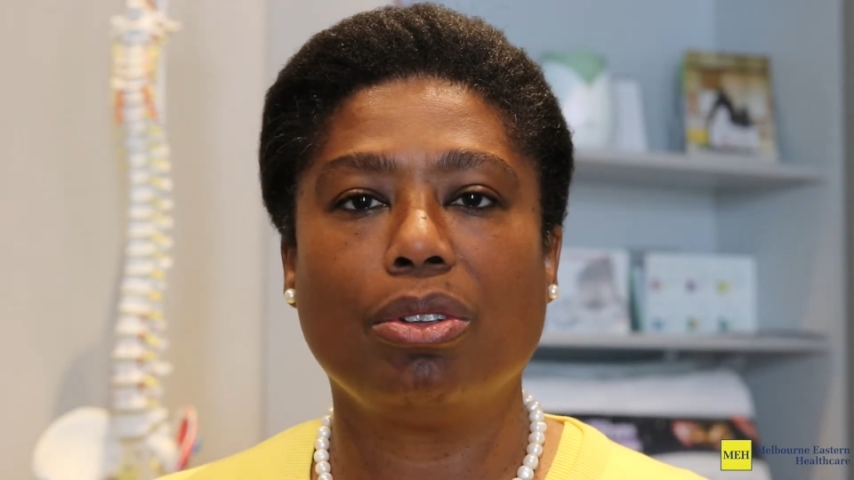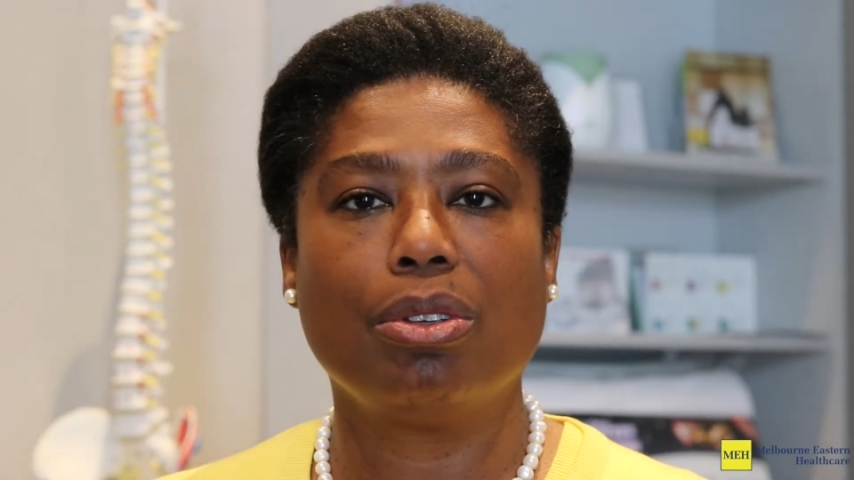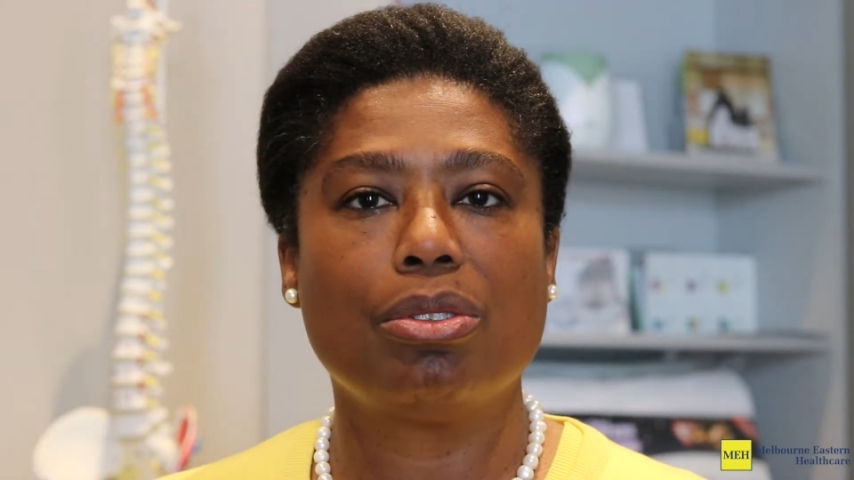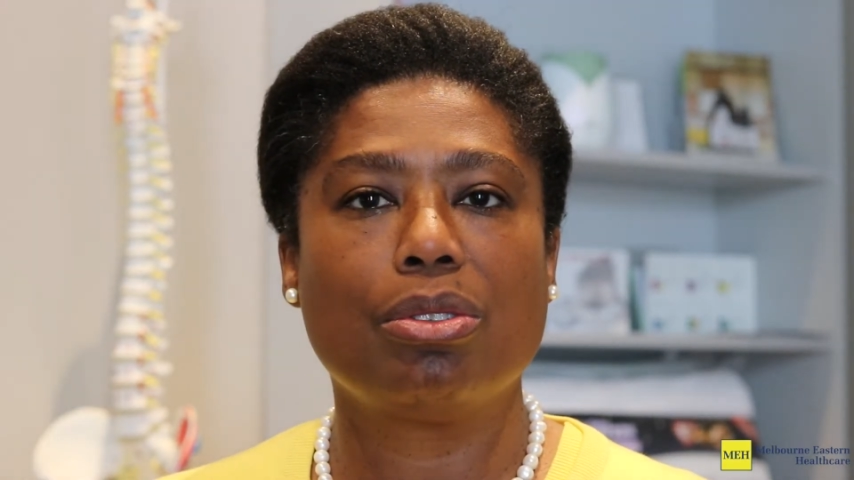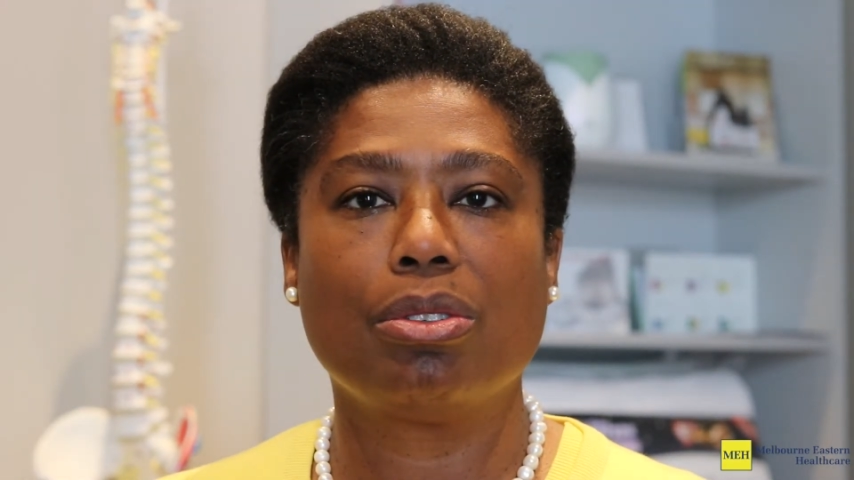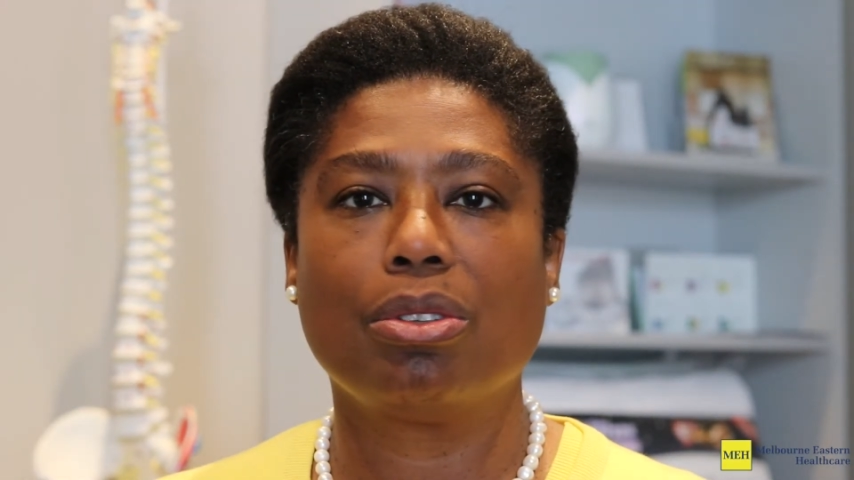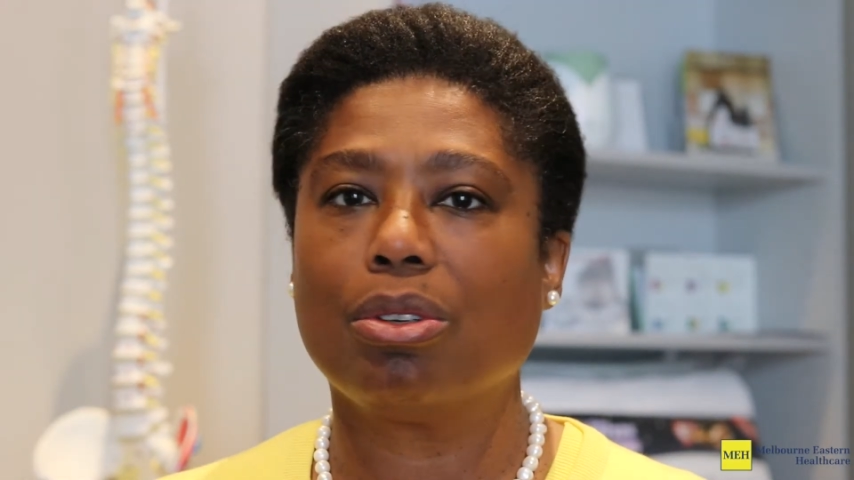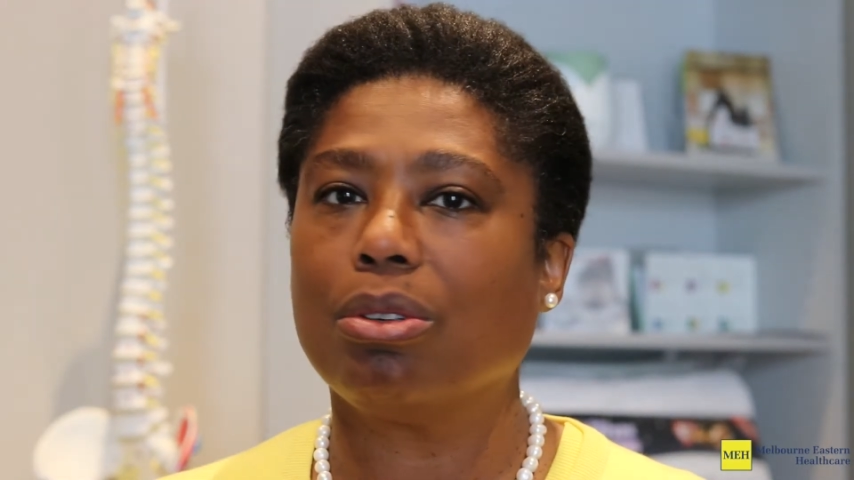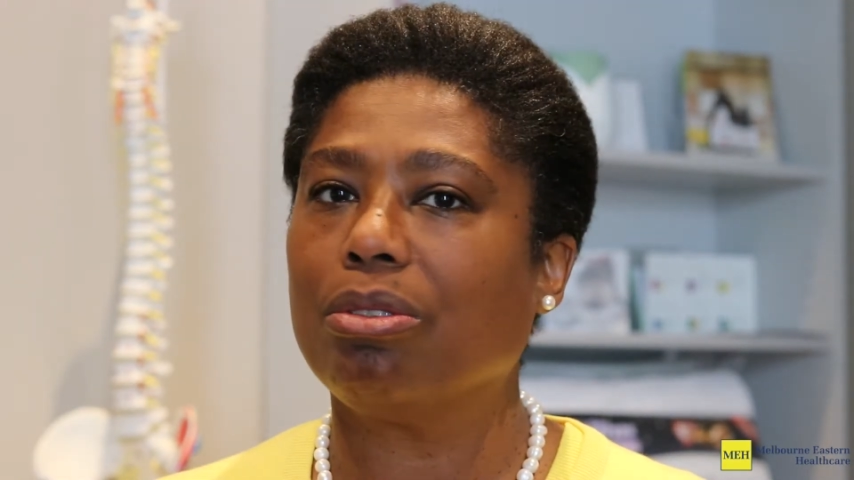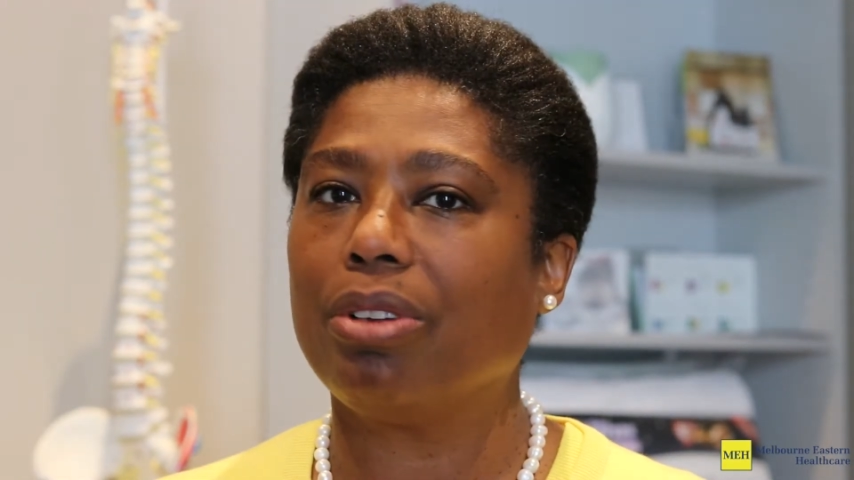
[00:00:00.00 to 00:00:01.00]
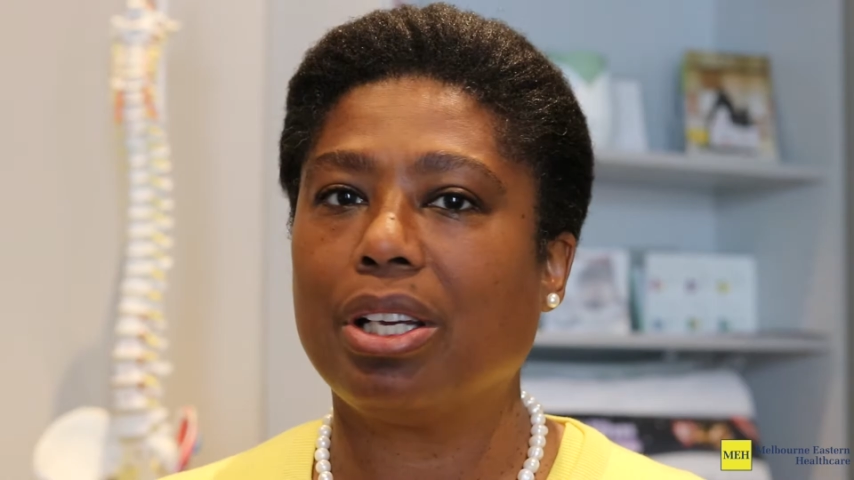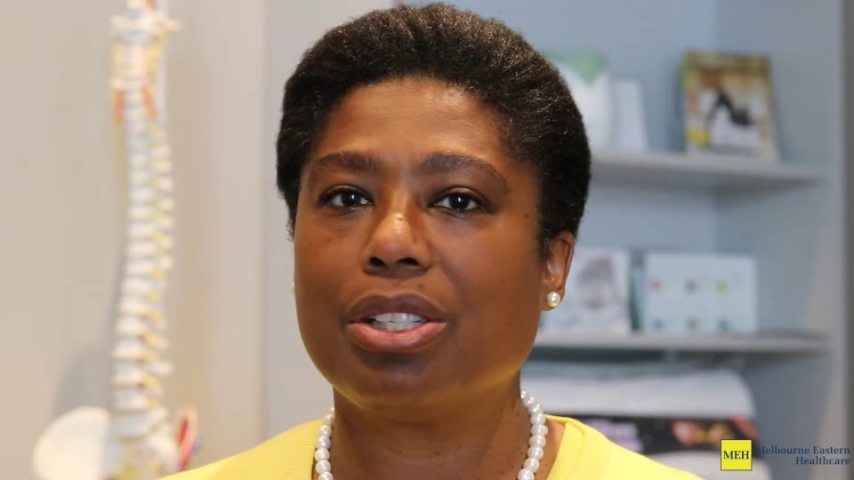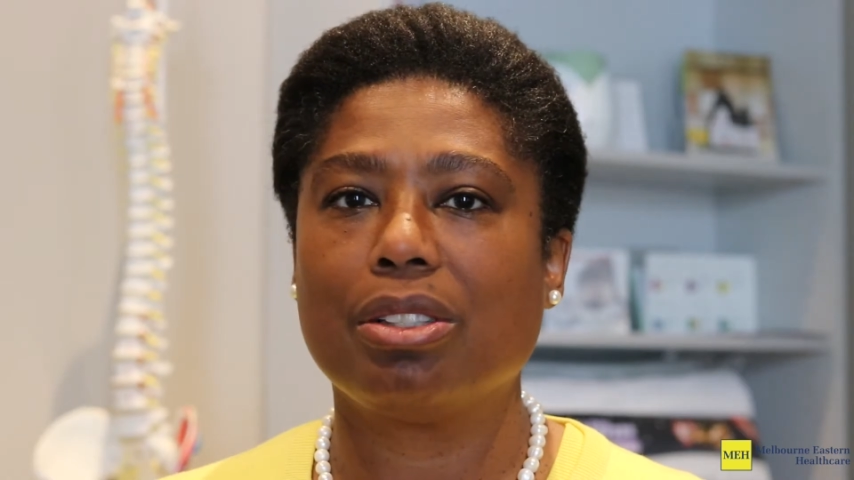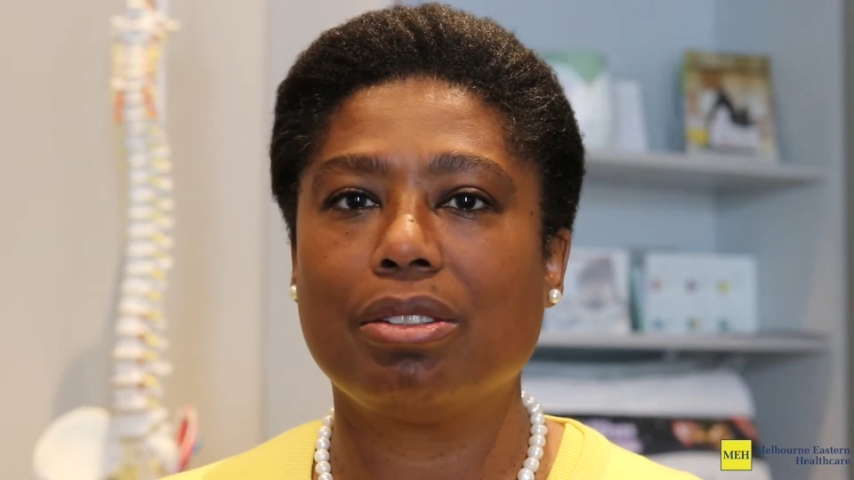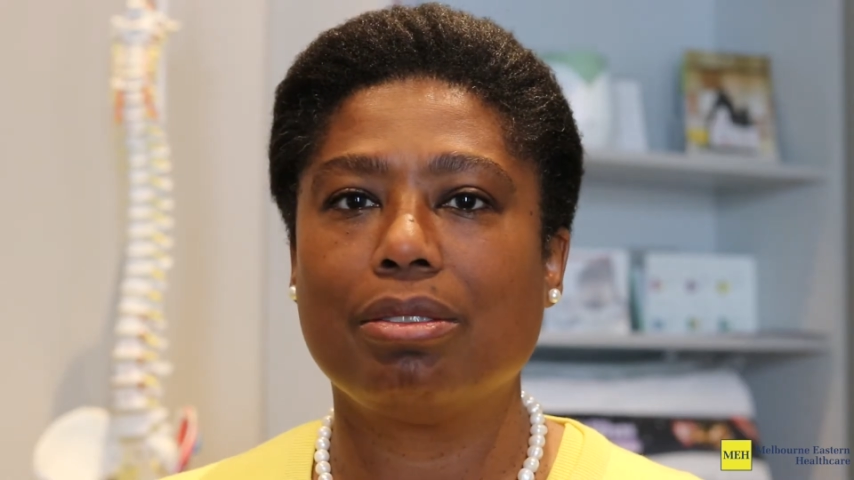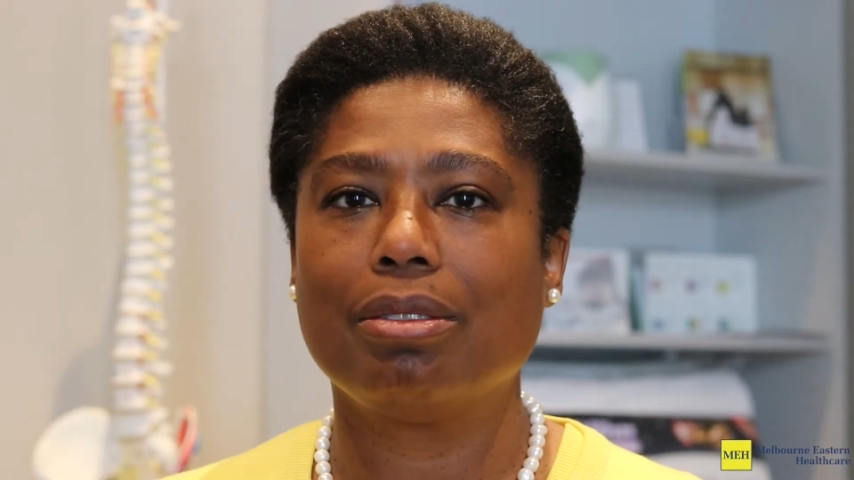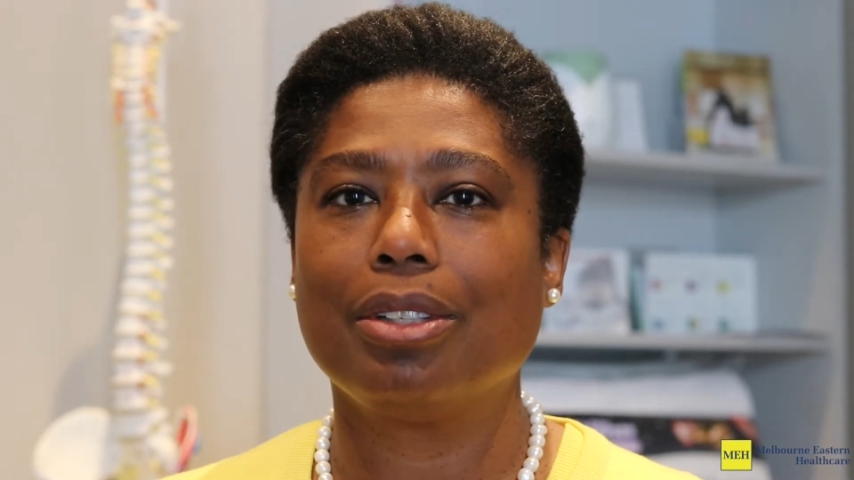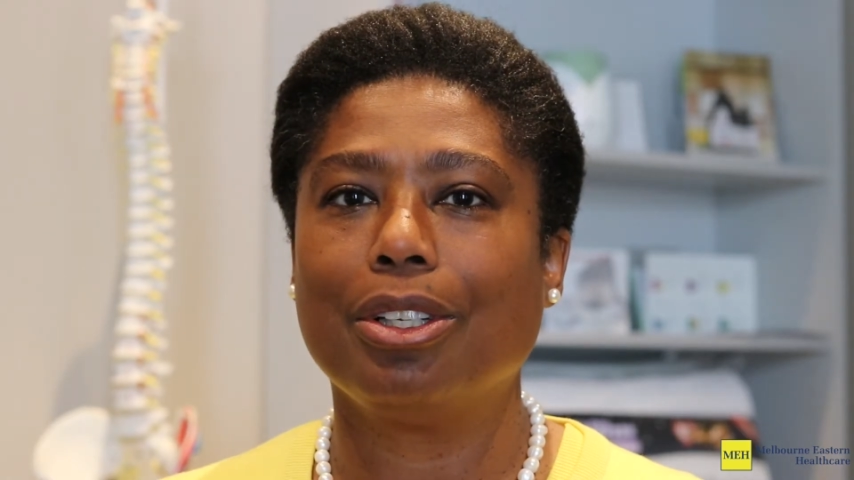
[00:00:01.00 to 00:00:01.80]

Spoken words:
those good old-fashioned,